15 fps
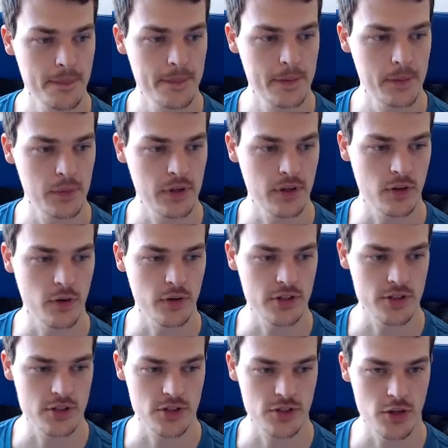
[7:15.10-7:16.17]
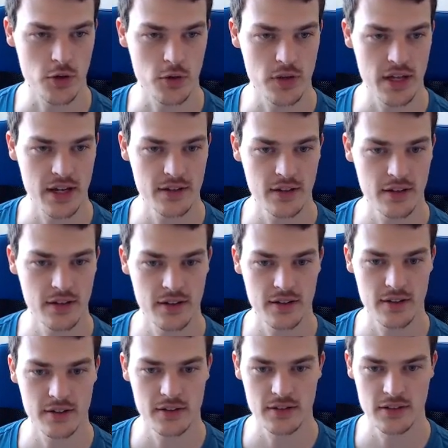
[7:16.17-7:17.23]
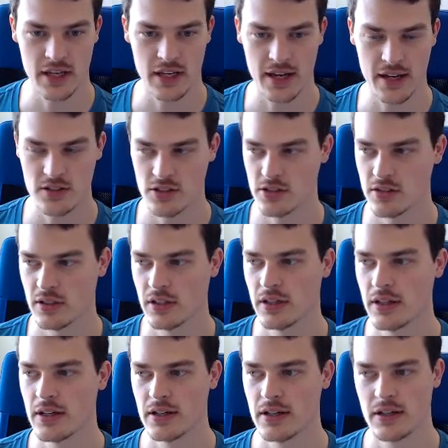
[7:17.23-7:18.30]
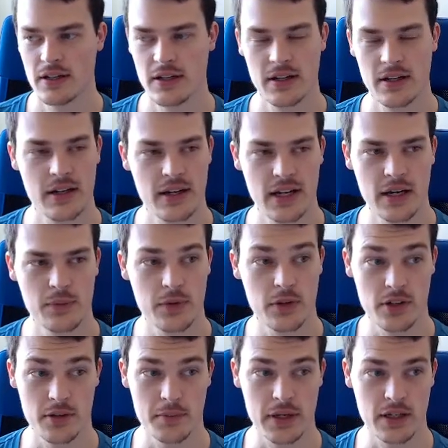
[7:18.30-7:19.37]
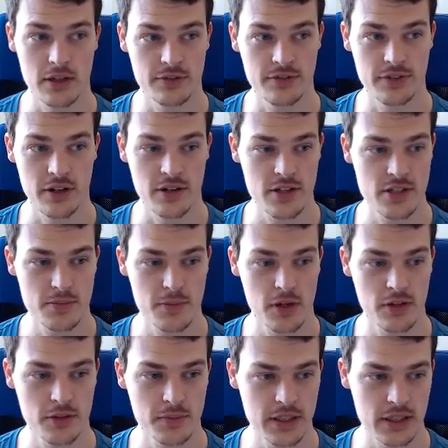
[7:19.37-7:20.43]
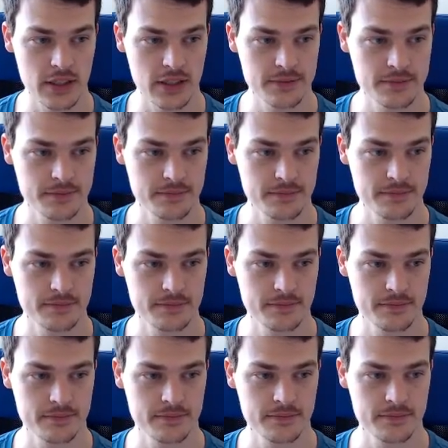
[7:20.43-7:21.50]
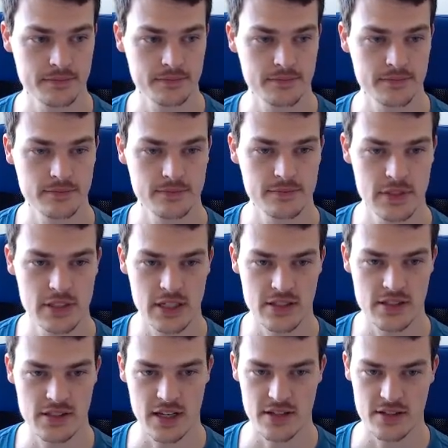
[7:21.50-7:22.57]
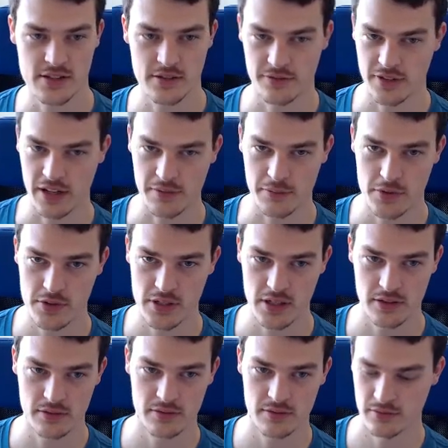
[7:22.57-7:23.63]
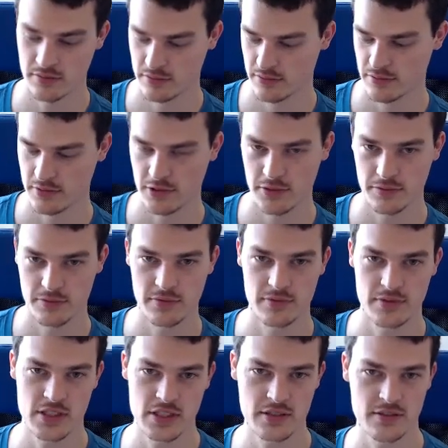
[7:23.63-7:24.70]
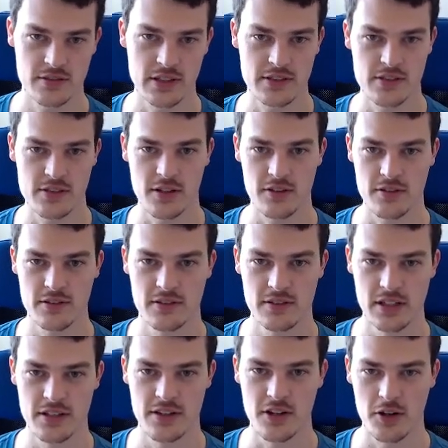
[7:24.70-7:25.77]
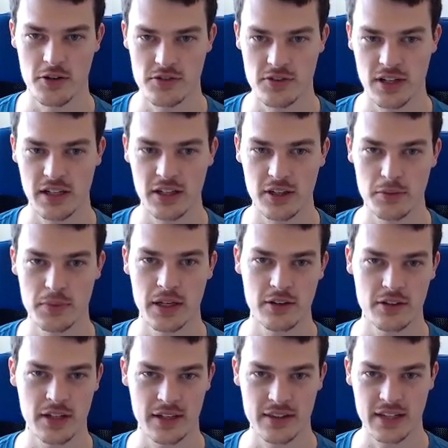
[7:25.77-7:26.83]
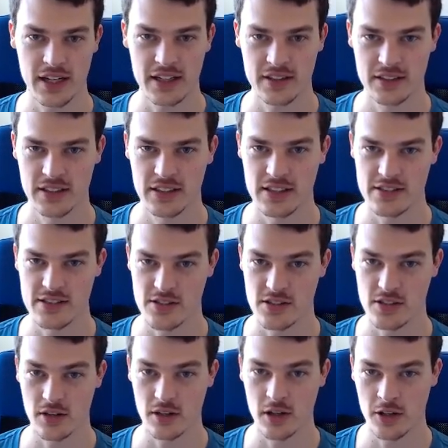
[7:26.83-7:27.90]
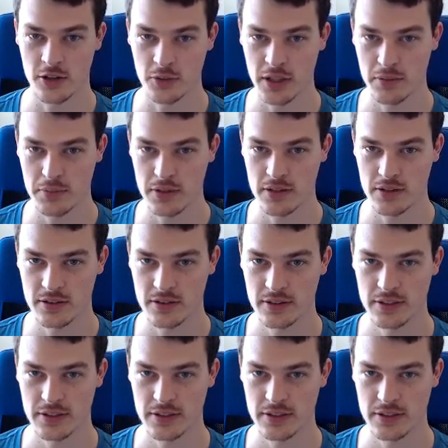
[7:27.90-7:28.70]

we are going to show that dash, and we're going to make it very small in the beginning. Set size to 5%. Oh, see, it started, it goes right here, but I don't like that. It needs to start all the way up here.